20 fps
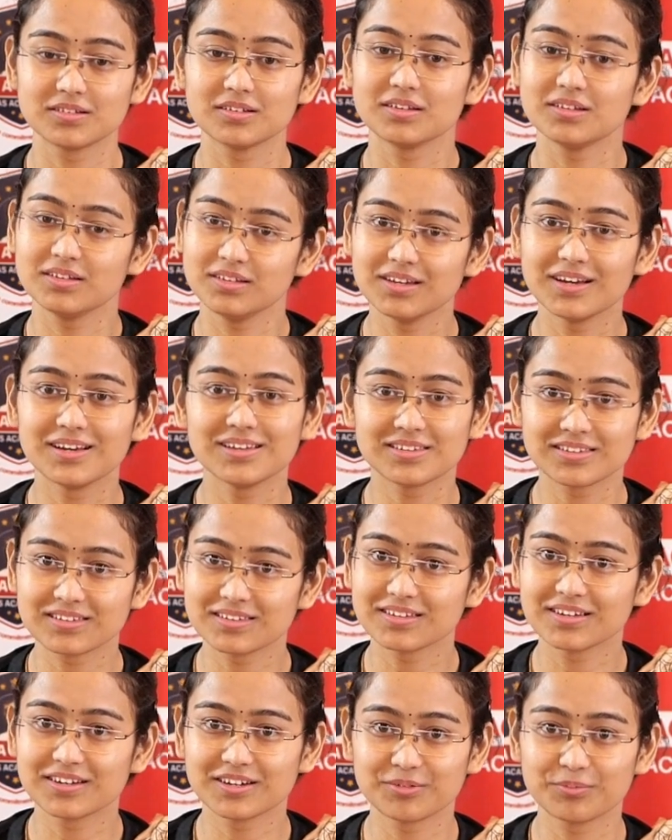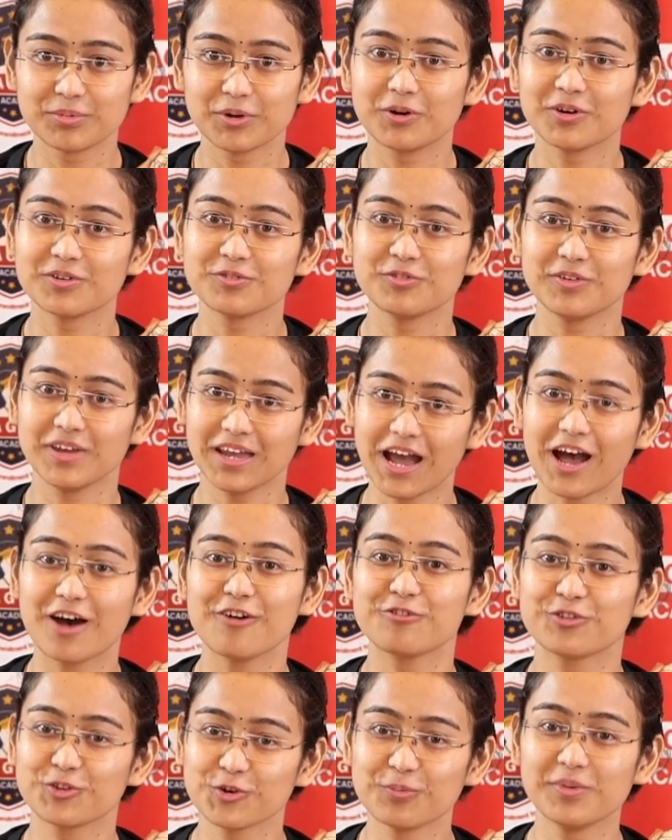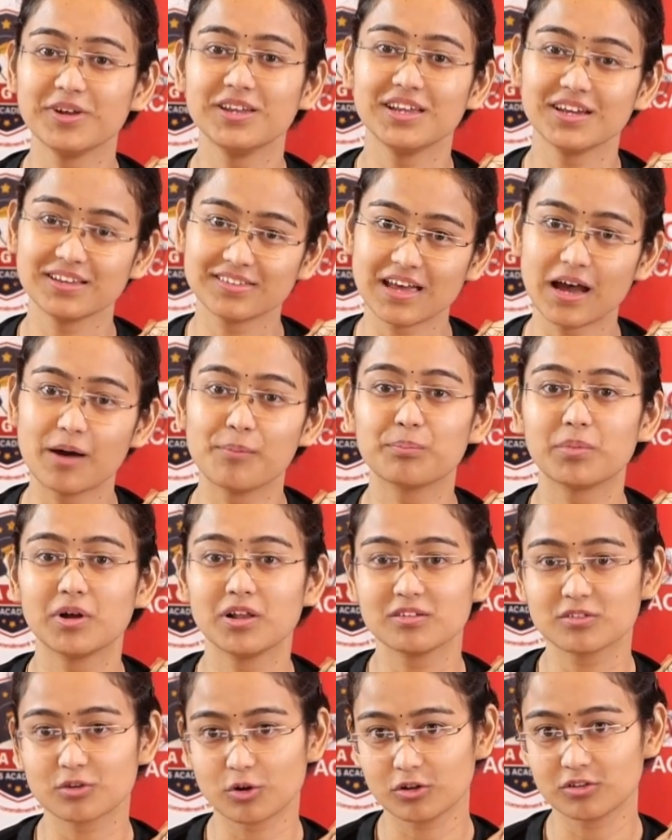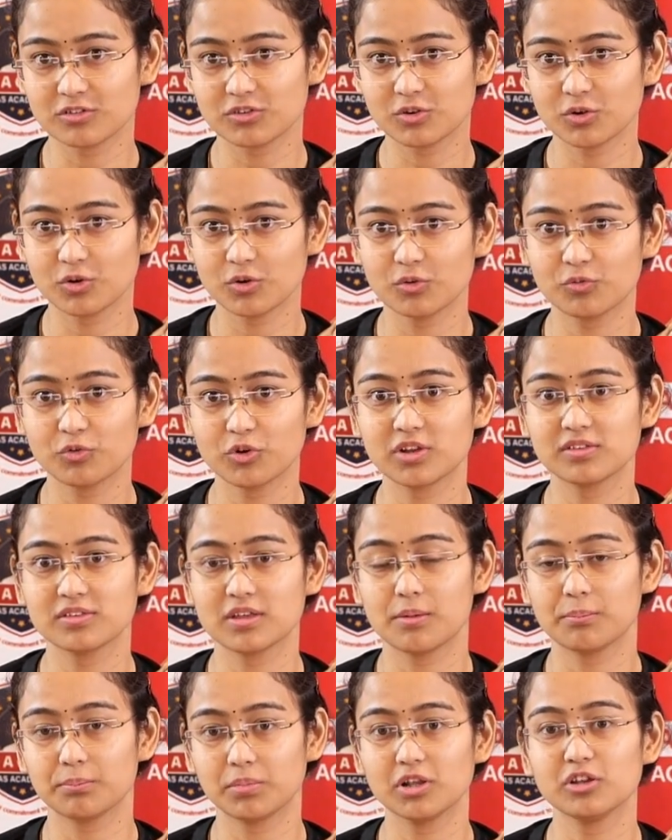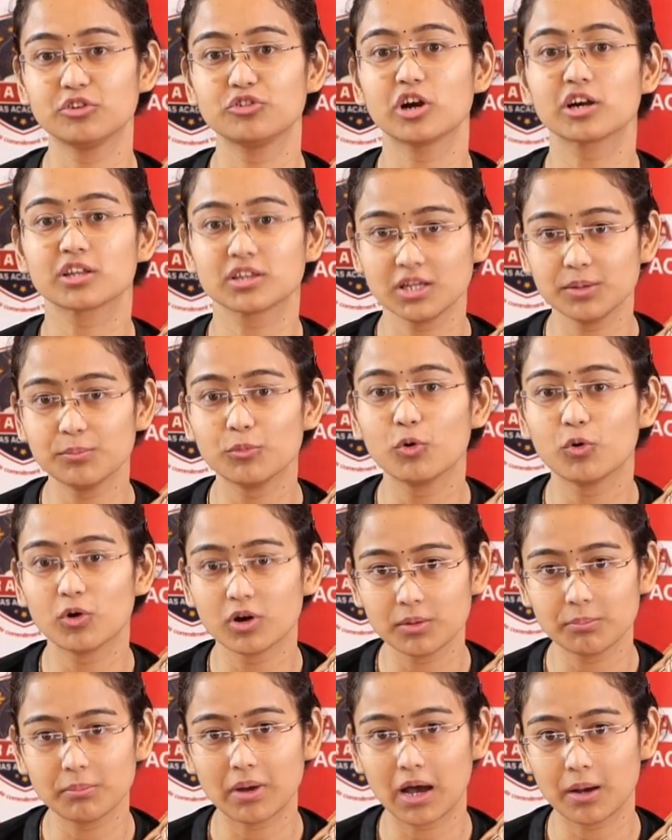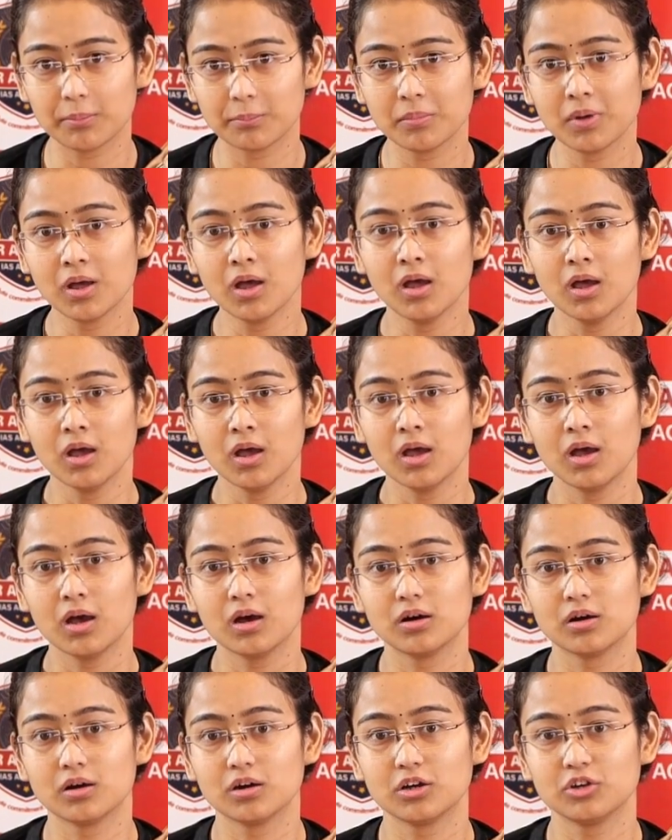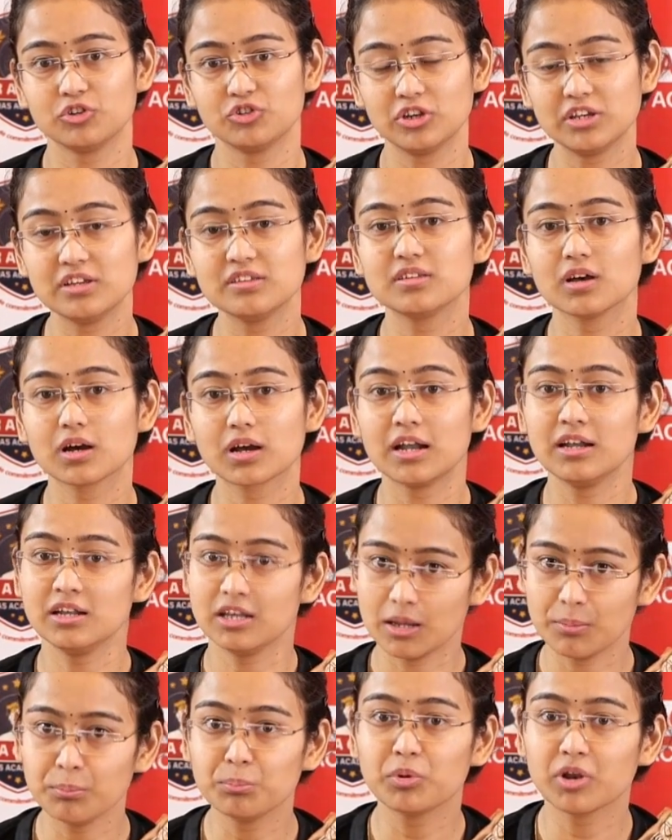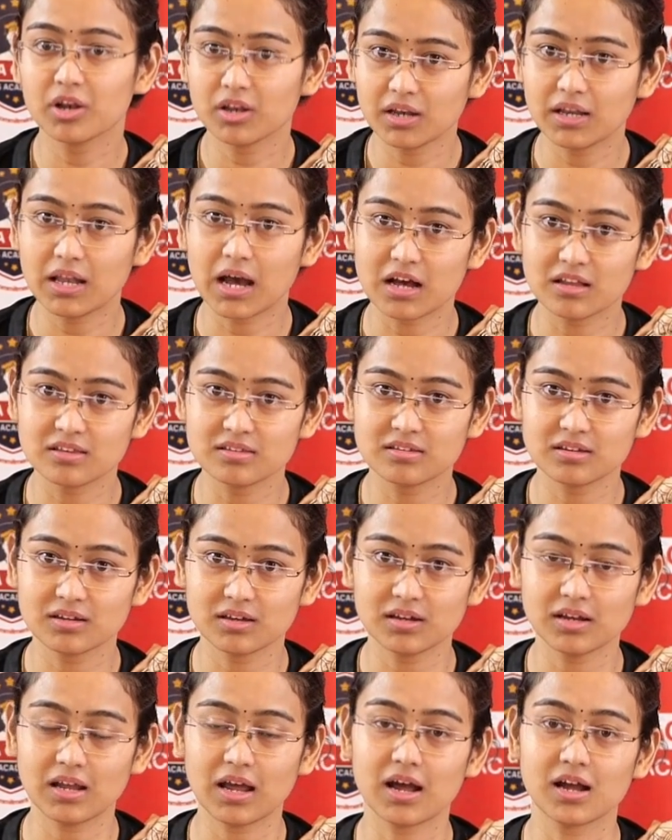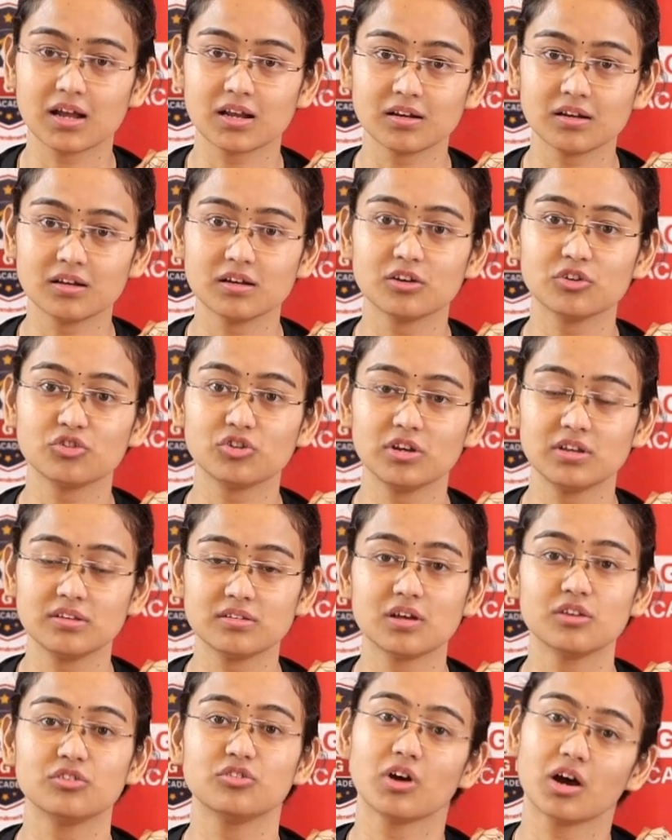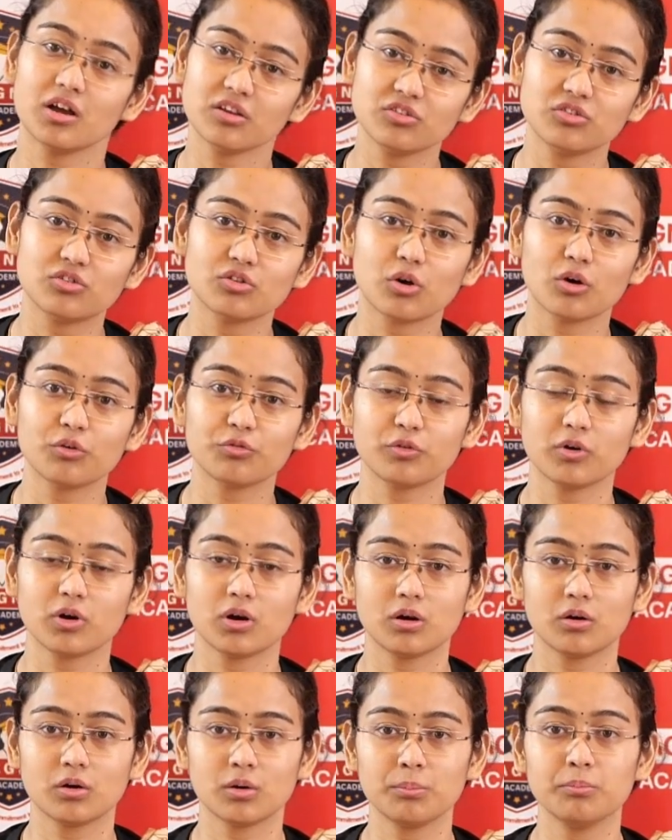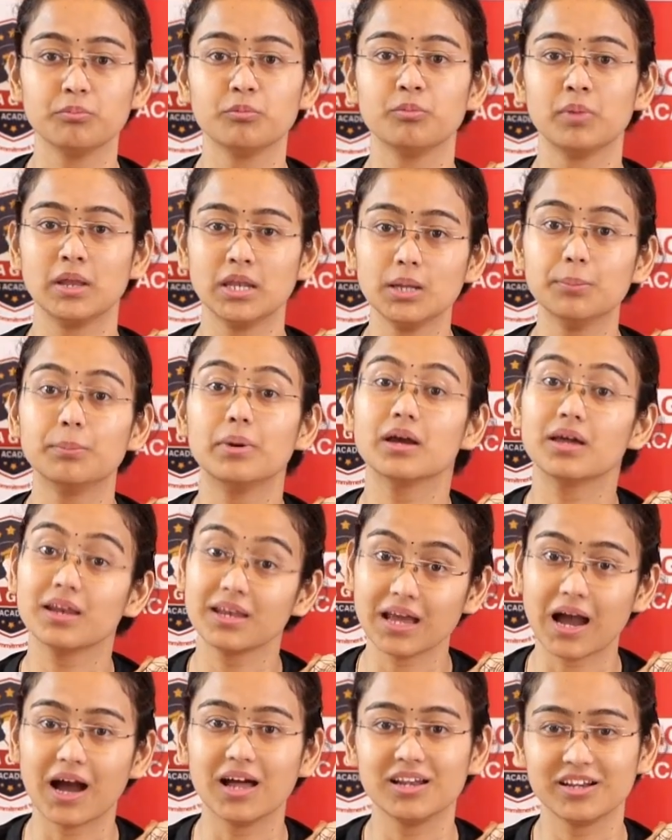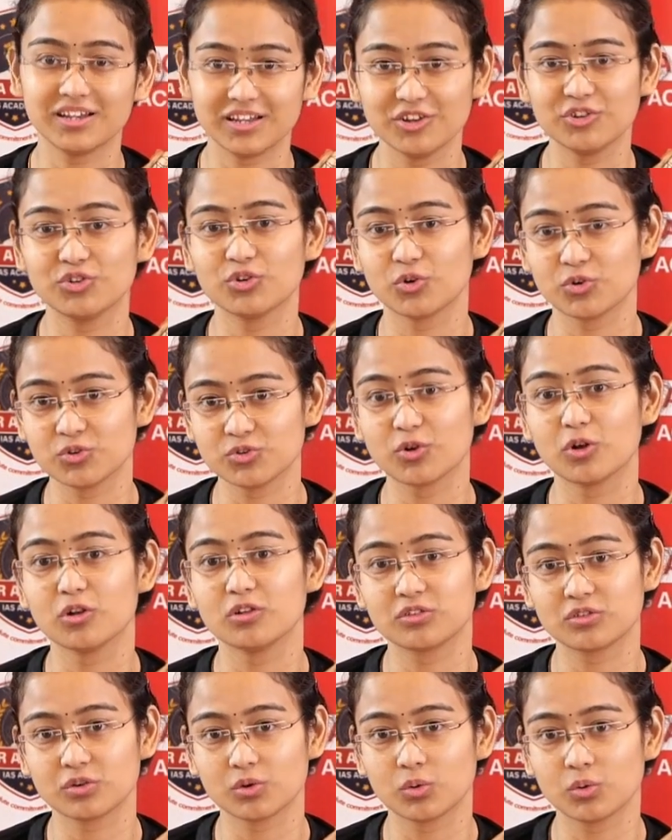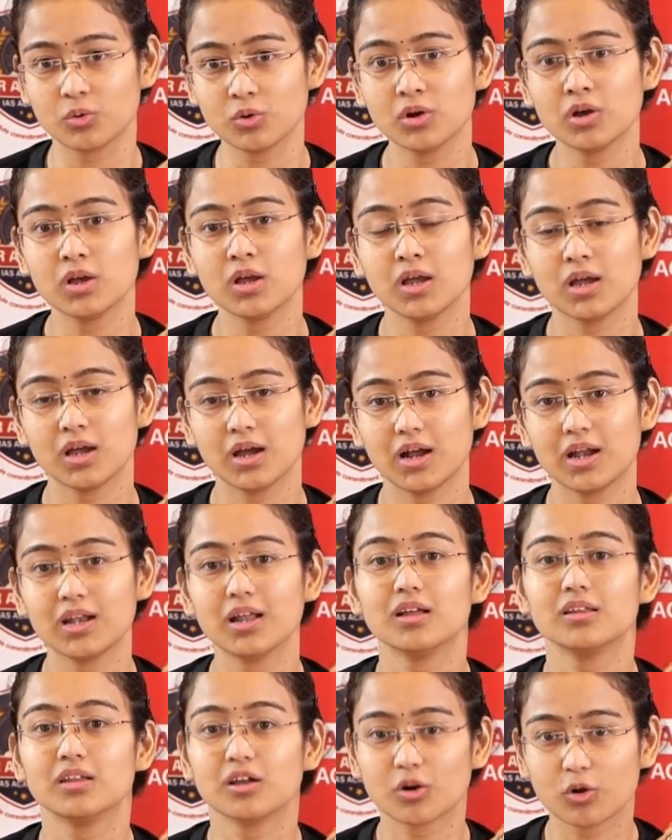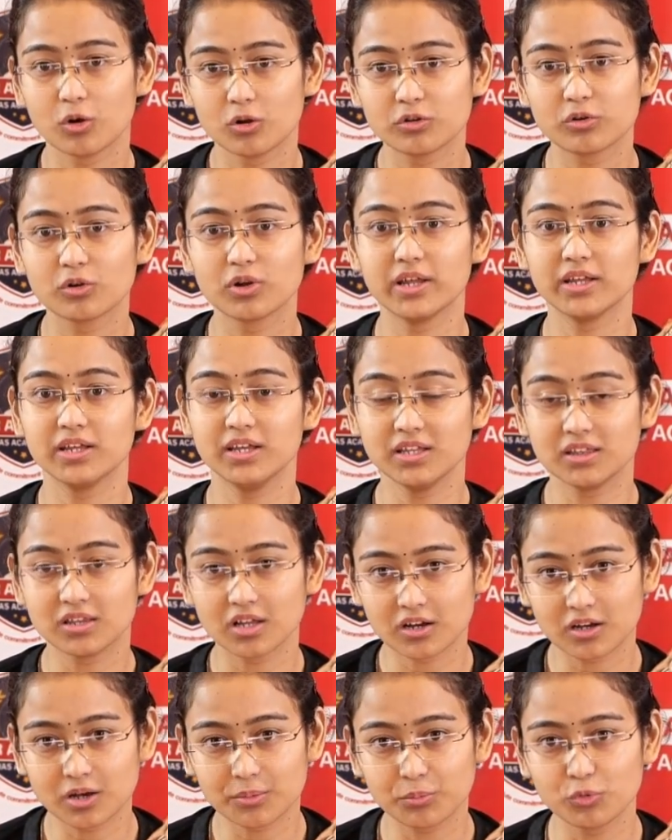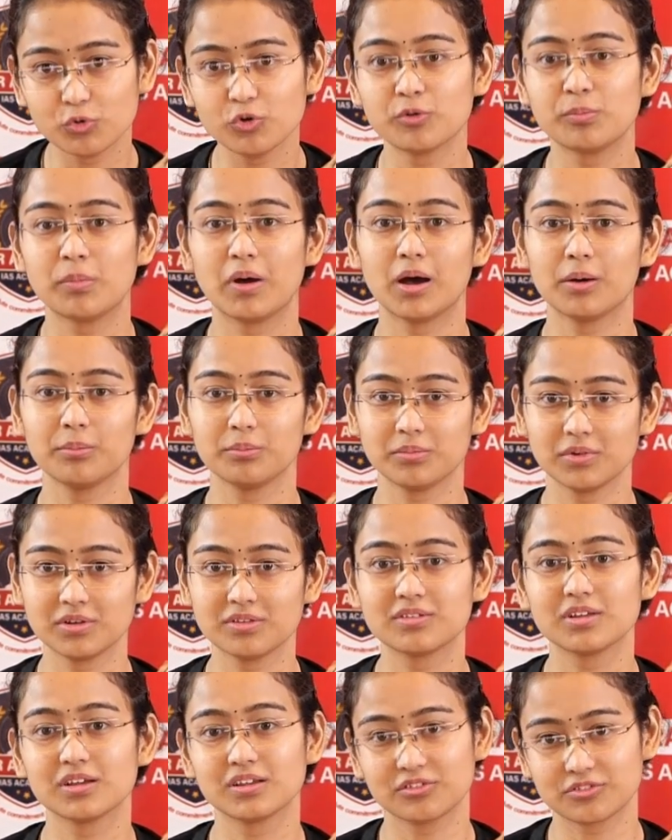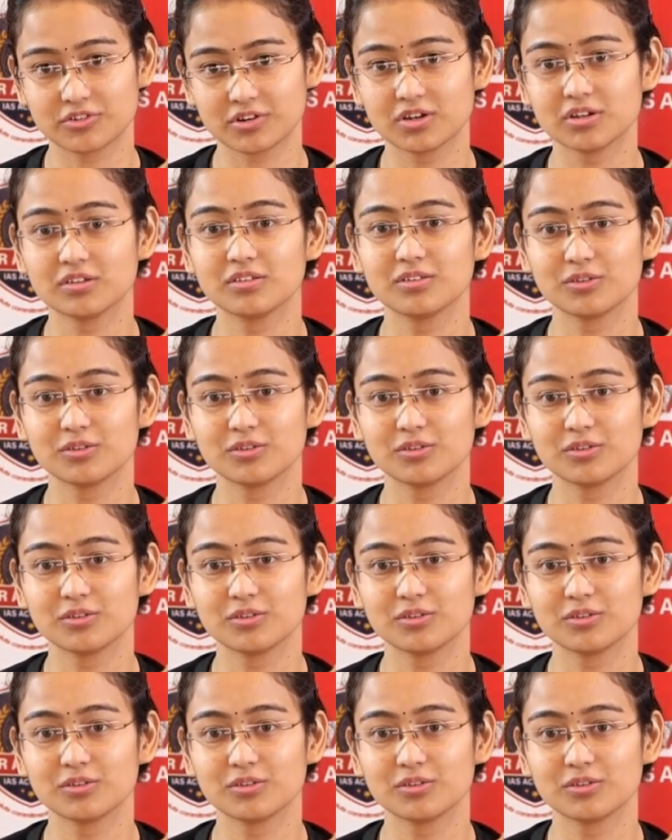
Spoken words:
Yes, sir, because we have so many examples also. For example, Shakti Mohan ma'am, she is a contemporary dancer and she is a judge of many big reality shows also, and other also like Geeta Kapoor ma'am, etc.